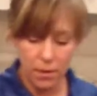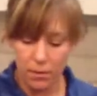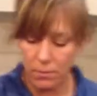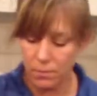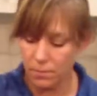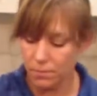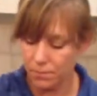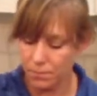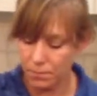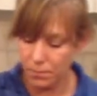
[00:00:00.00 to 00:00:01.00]
in there
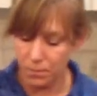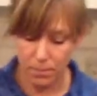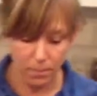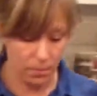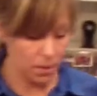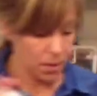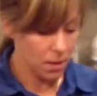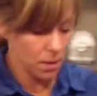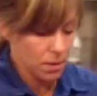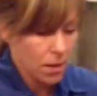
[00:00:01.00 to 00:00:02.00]

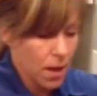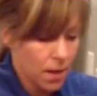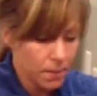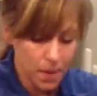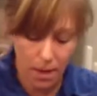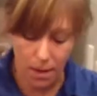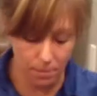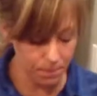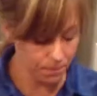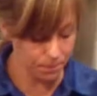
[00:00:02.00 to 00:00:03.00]
and add the
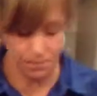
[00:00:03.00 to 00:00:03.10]
ham.